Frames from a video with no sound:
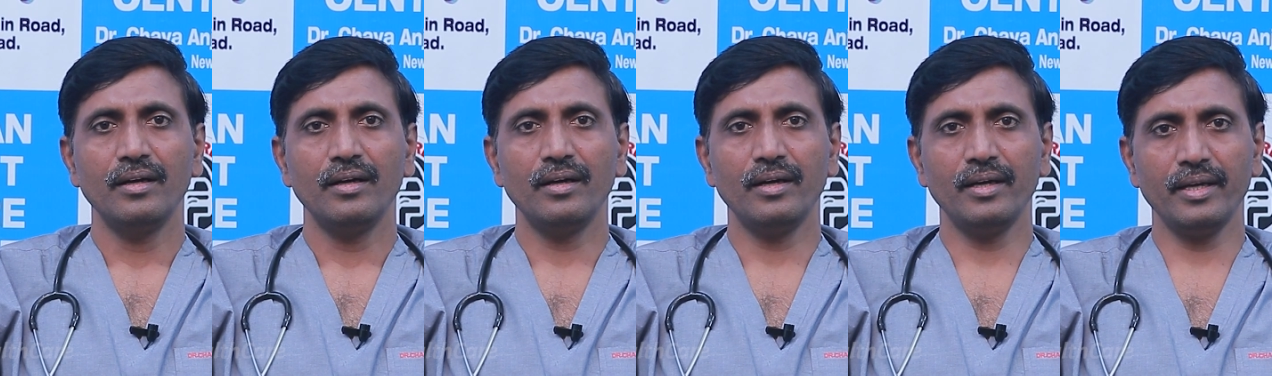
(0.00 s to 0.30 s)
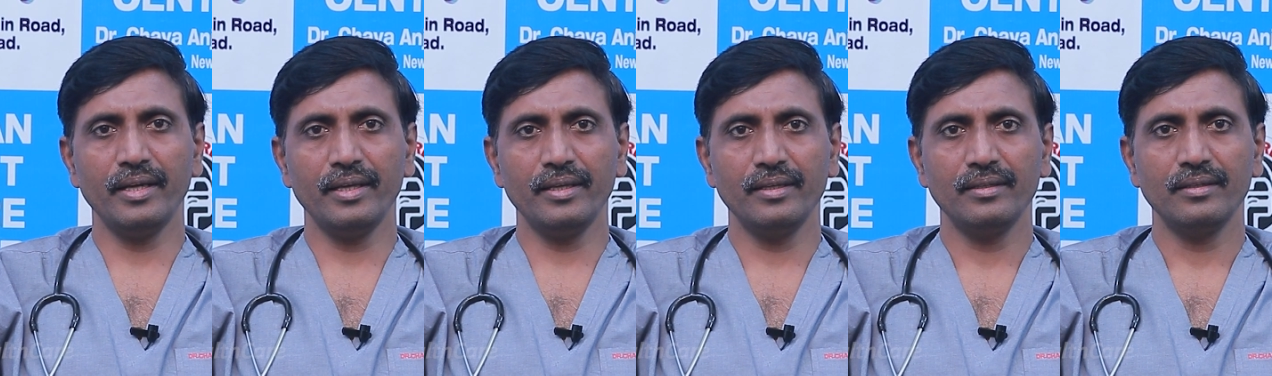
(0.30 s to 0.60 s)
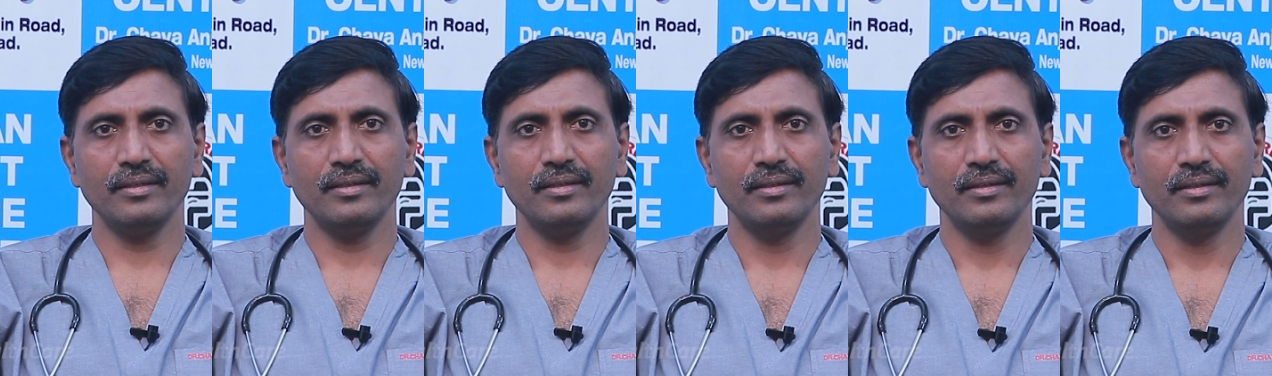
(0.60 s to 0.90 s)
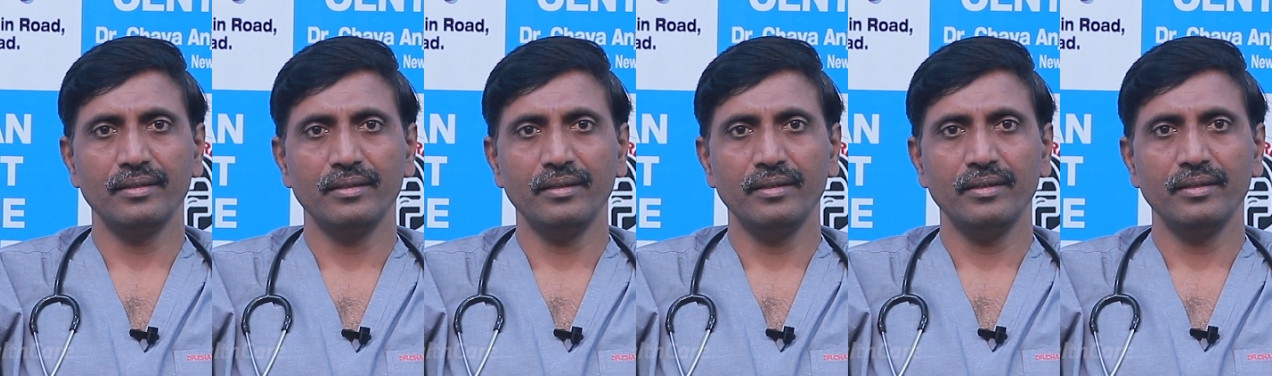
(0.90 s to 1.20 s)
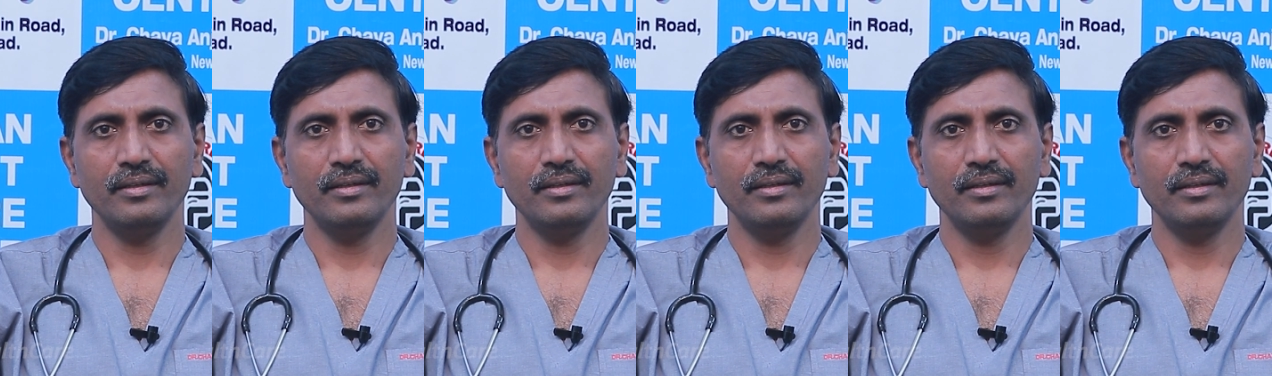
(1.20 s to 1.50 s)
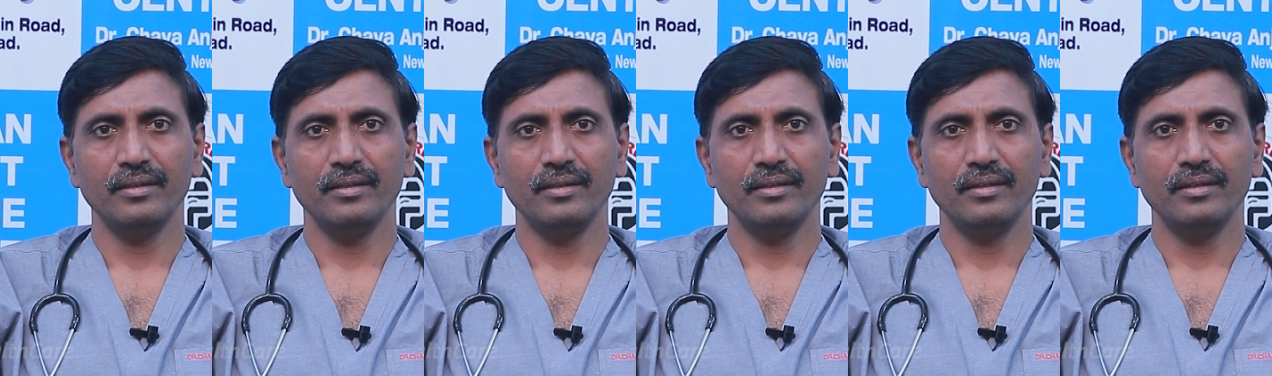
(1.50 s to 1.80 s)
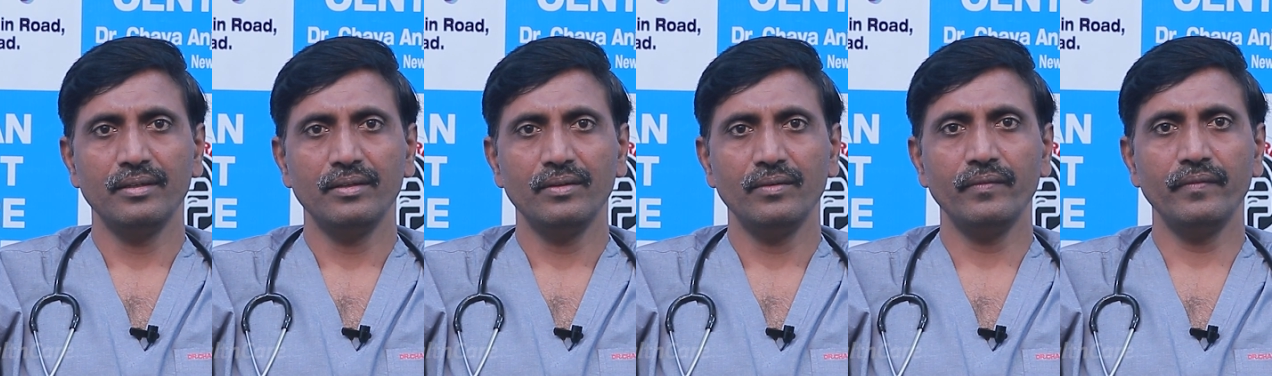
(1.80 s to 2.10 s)
Hi,
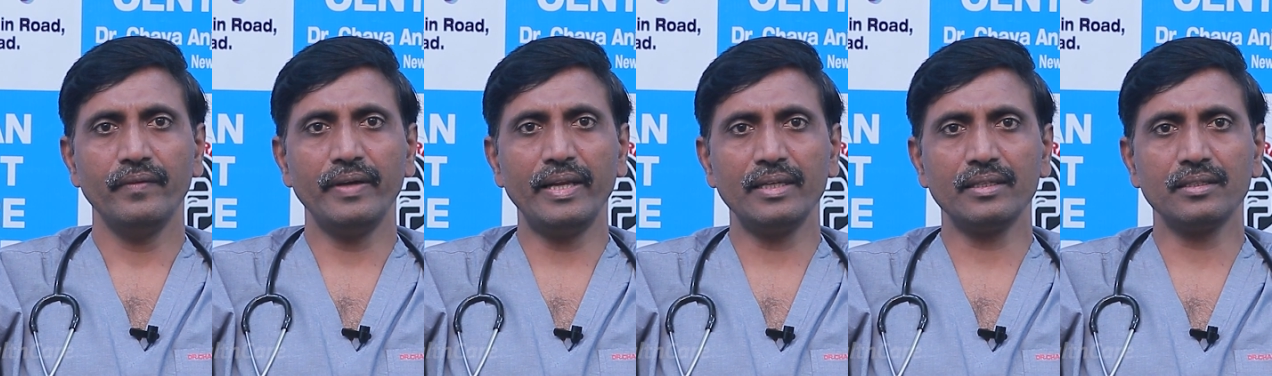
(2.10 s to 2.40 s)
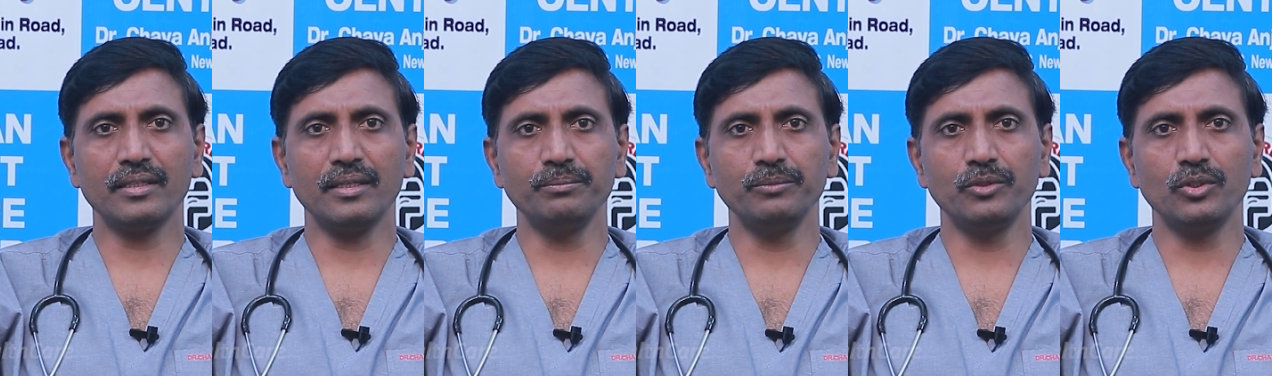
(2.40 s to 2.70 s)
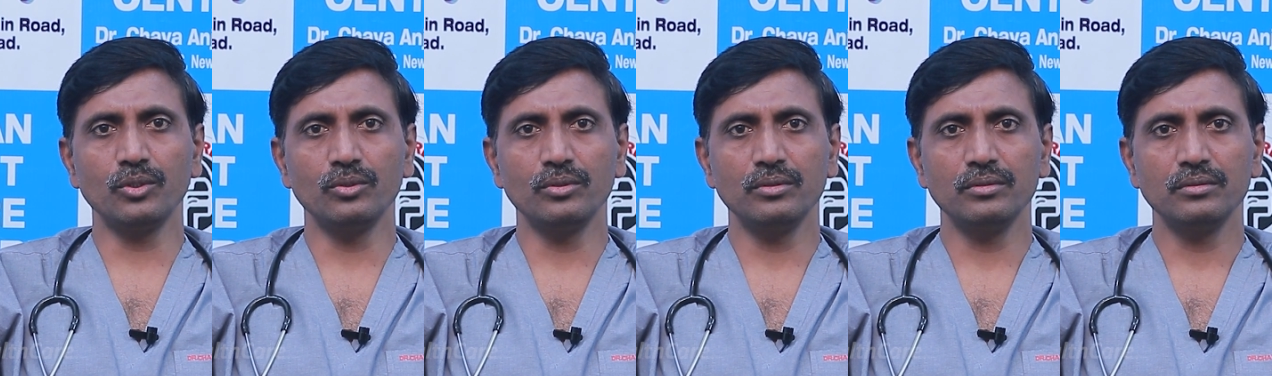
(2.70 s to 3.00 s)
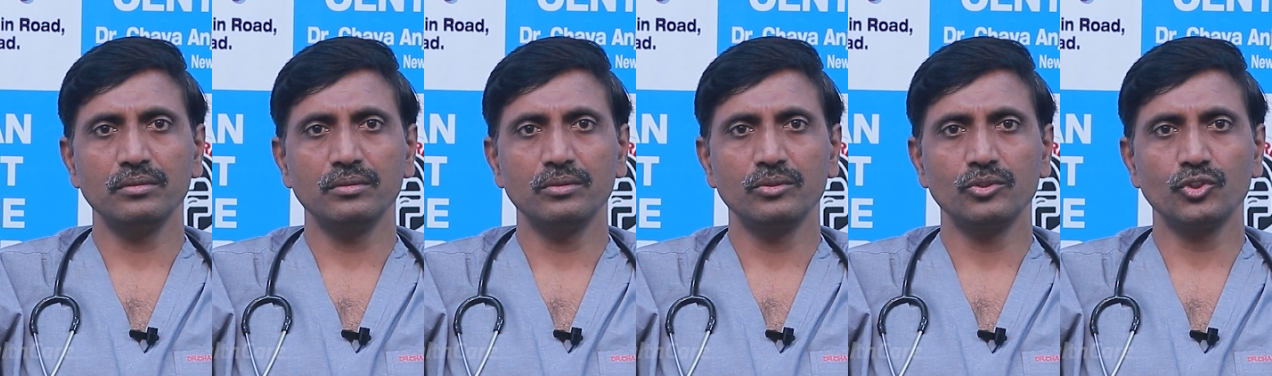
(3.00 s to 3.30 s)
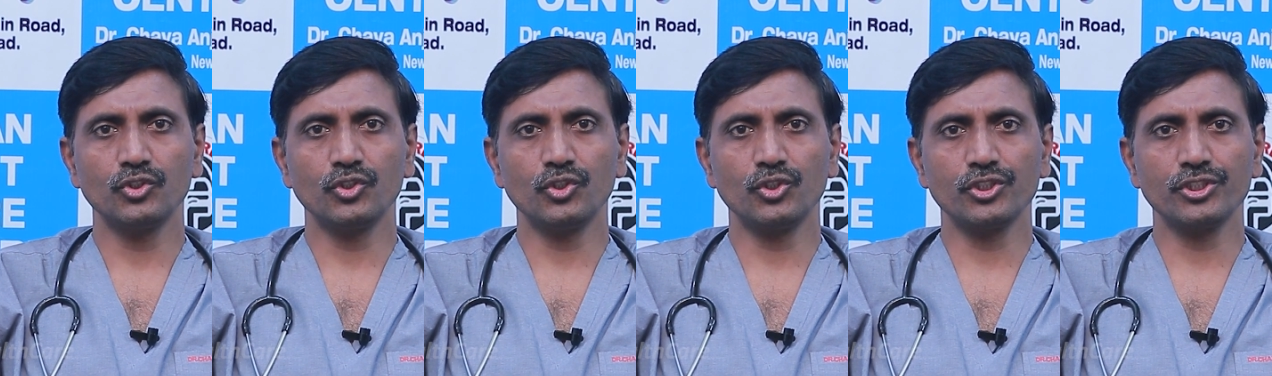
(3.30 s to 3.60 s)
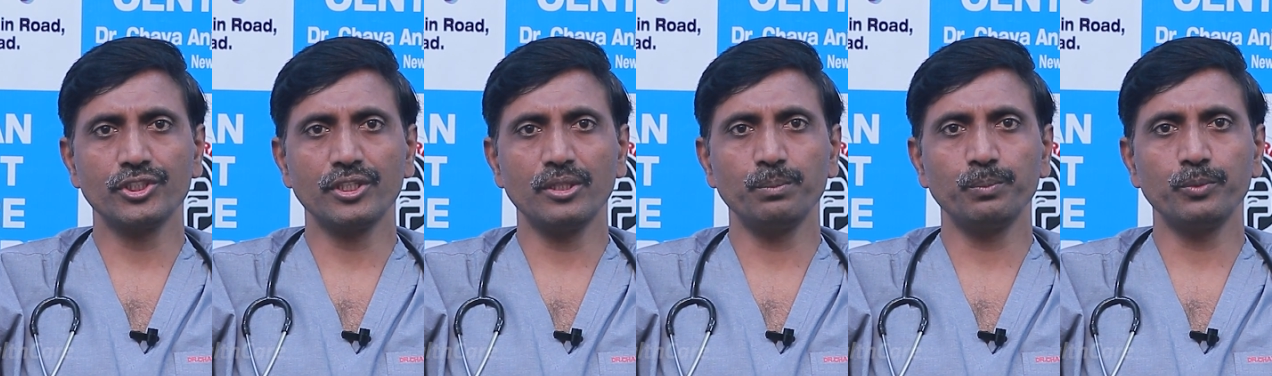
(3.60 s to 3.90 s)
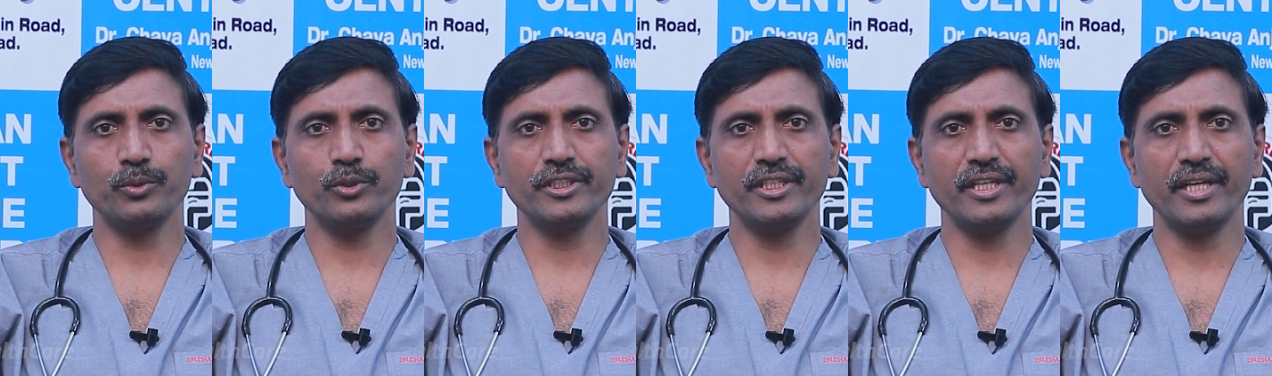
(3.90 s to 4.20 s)
welcome to
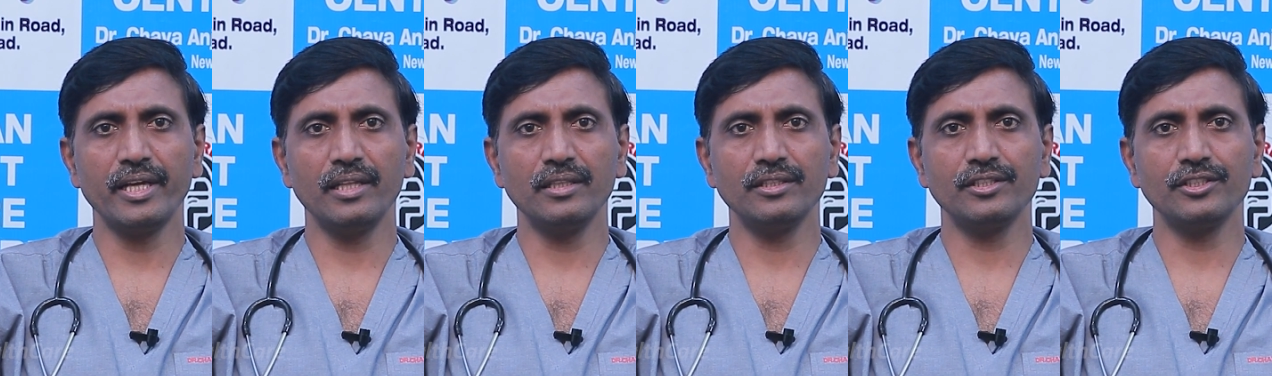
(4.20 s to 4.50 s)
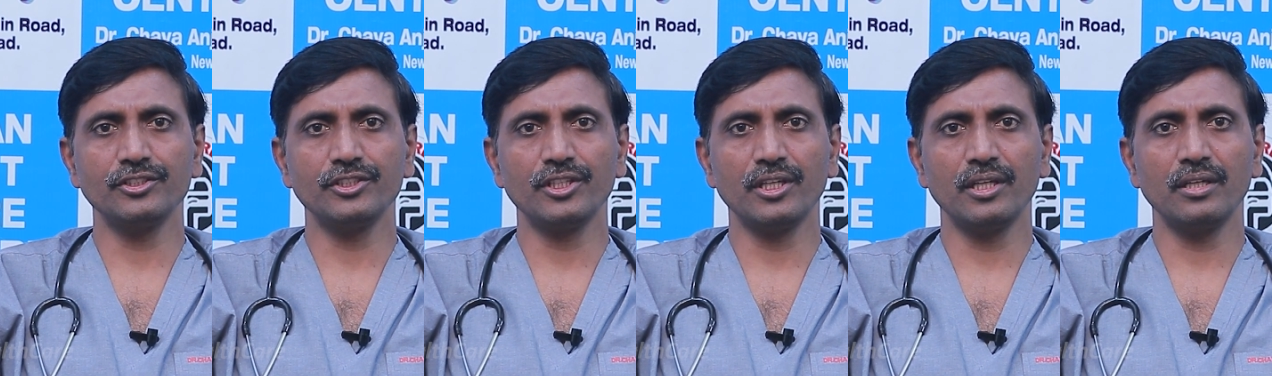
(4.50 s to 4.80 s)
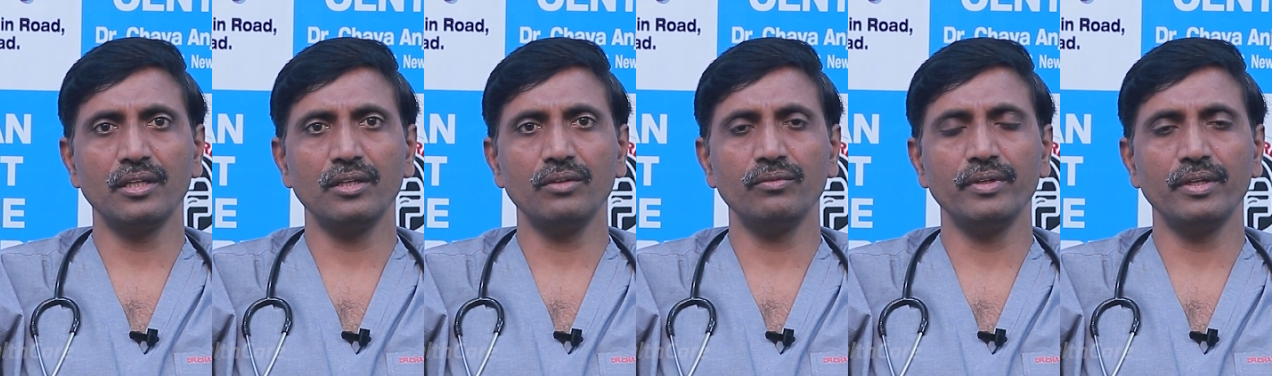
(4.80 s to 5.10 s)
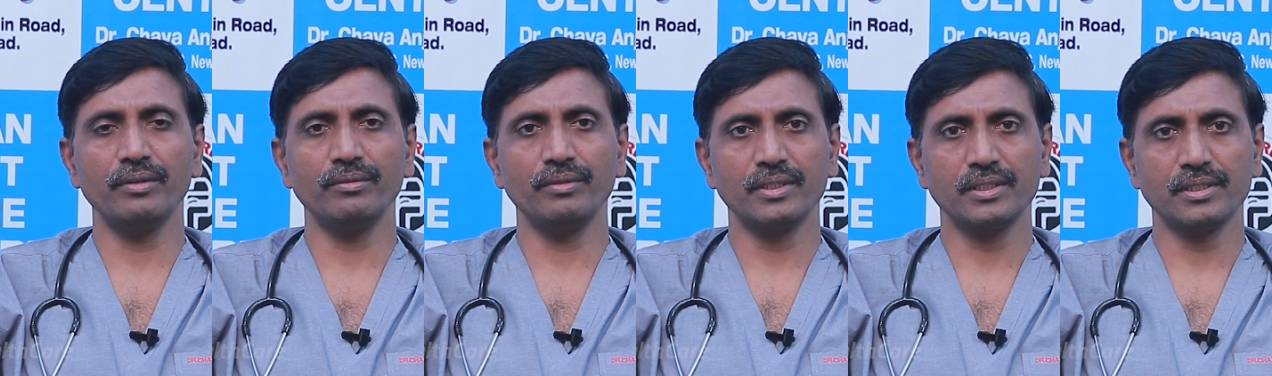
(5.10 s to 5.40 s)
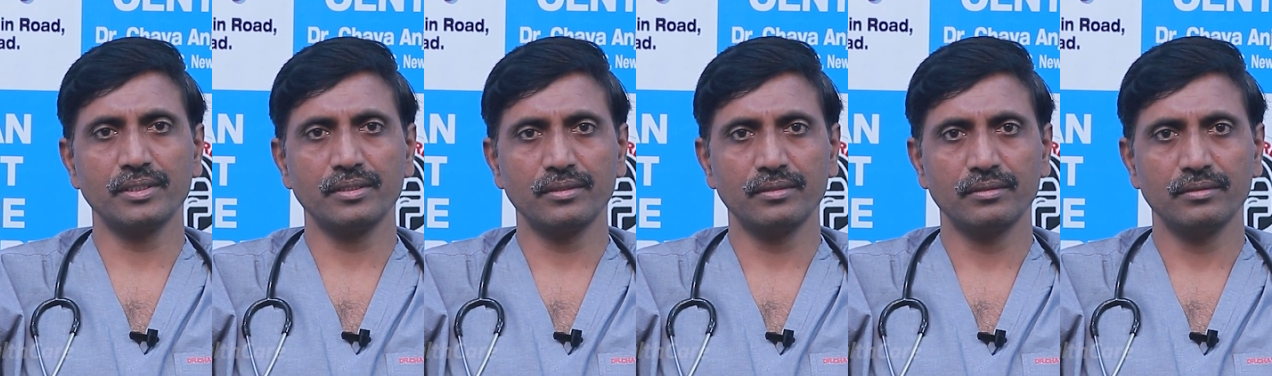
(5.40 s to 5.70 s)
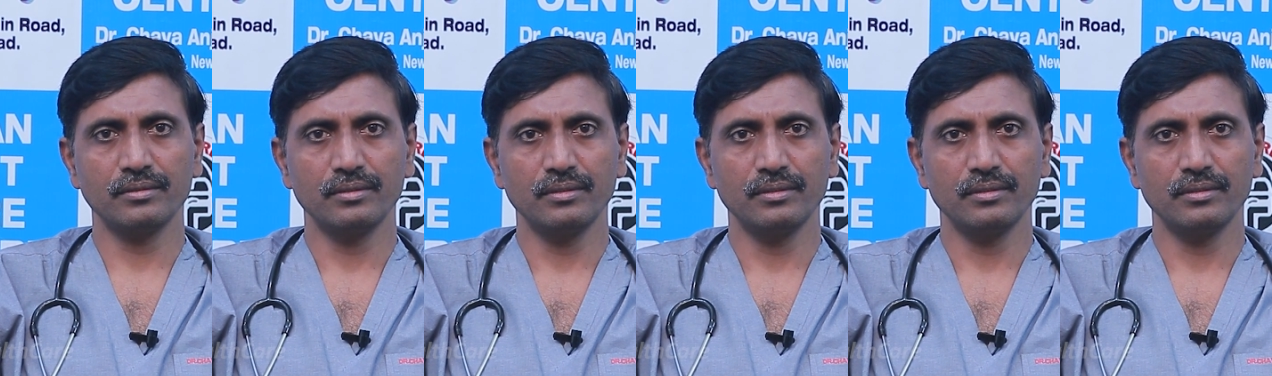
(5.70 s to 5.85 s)
Socialpost Health Channel viewers.